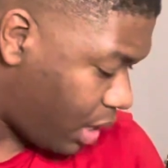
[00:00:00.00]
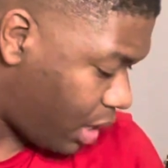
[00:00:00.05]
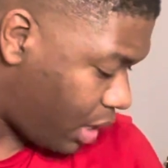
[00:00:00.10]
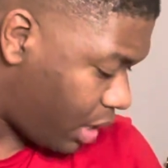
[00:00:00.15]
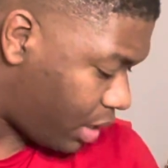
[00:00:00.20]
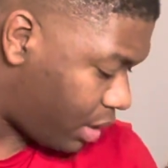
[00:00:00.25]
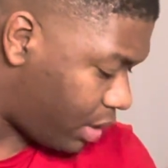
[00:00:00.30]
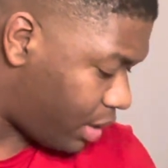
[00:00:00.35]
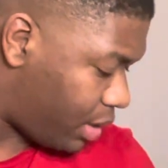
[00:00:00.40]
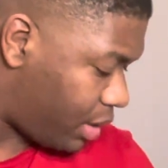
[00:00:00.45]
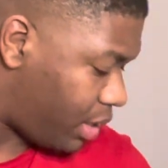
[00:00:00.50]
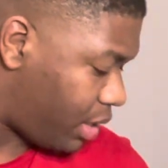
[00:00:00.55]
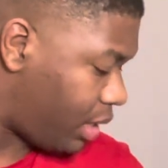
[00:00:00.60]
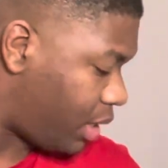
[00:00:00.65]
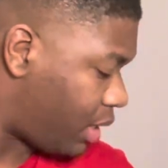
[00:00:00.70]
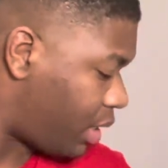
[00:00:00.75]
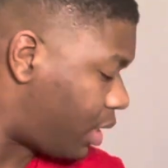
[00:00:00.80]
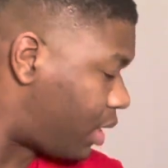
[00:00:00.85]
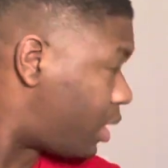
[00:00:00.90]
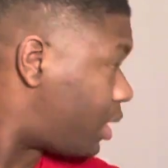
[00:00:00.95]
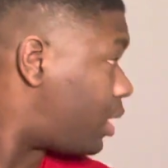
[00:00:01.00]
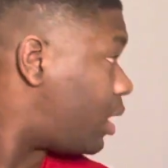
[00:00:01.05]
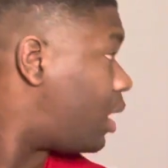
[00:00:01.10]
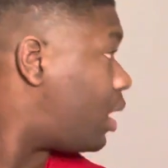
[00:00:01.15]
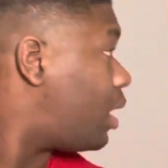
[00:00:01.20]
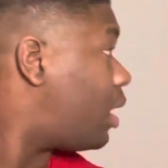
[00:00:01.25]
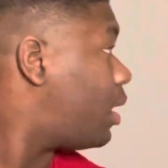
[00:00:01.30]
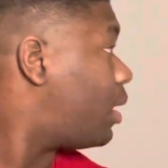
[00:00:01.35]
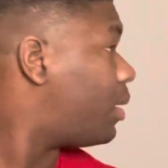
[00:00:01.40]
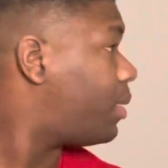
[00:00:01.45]
And then,
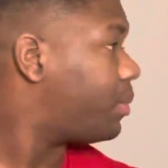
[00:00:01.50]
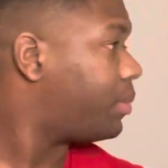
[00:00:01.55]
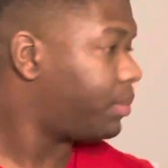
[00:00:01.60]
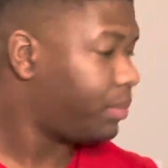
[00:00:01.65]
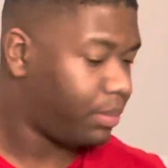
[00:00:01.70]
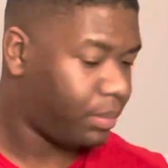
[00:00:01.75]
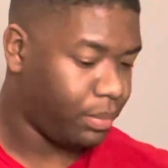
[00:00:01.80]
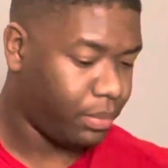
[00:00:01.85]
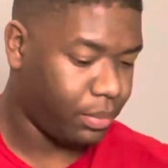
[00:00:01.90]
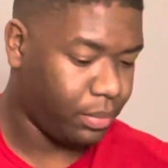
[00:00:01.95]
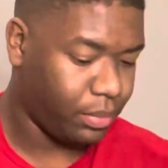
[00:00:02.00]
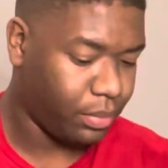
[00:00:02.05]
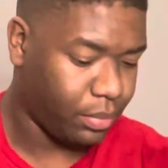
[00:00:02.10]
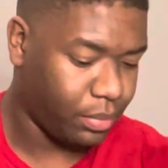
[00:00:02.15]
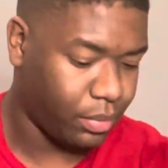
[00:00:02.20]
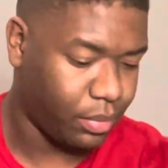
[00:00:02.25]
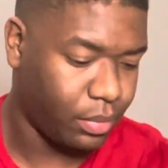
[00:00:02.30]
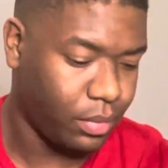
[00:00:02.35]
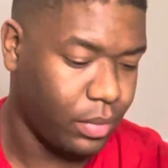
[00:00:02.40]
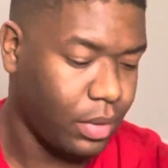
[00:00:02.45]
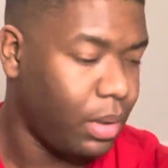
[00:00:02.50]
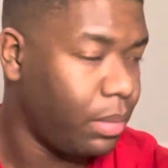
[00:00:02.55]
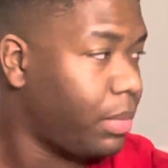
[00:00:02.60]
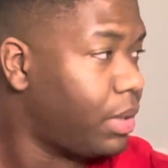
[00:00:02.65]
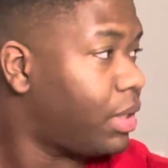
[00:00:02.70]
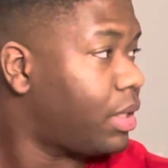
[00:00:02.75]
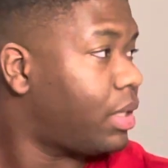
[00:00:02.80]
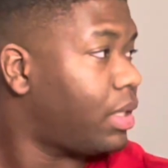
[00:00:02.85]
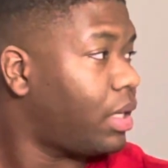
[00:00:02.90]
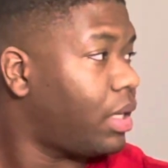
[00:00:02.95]
let me
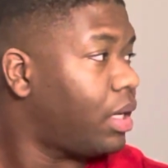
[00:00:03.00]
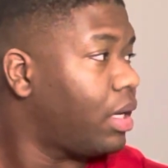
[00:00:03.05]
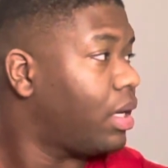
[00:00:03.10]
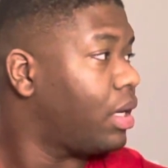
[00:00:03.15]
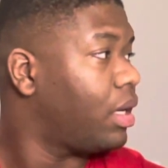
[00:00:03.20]
see.